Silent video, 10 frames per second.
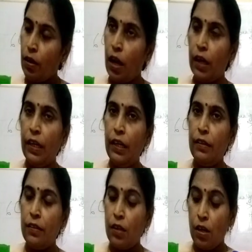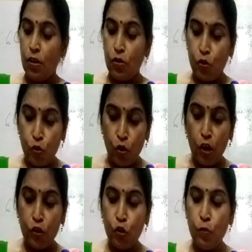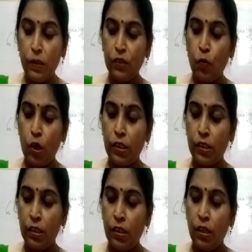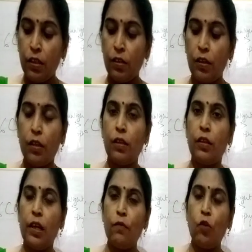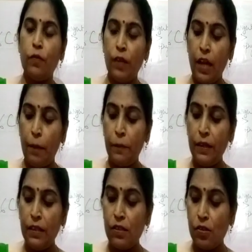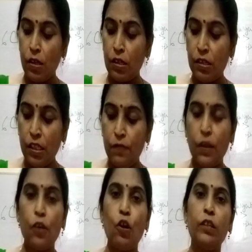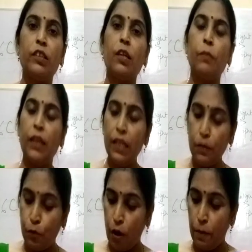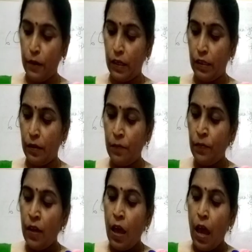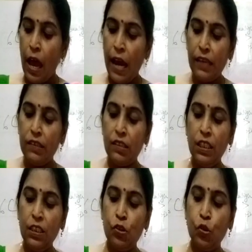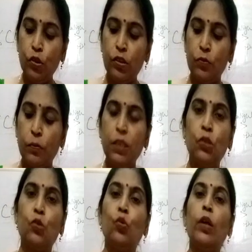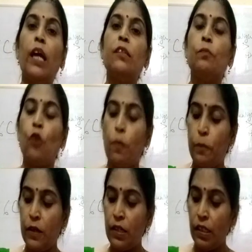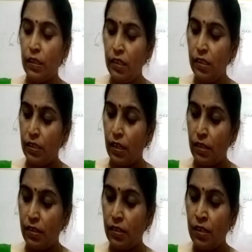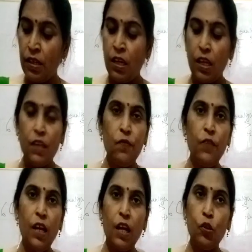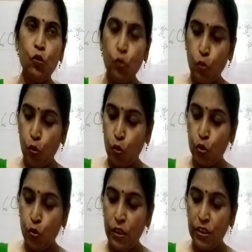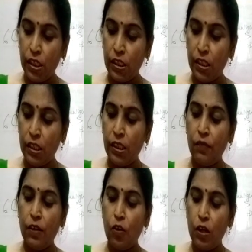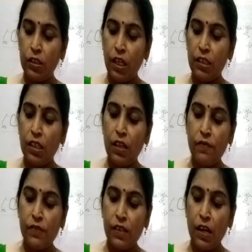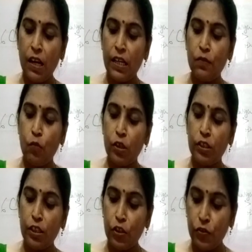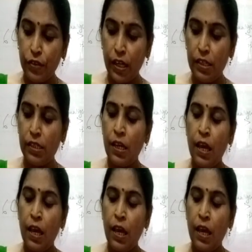Again, not too much water. Then what will happen? Seed will not germinate properly. And seeds should be sown at proper distance. If they are too close to each other, they will not get enough sunlight, water, nutrients.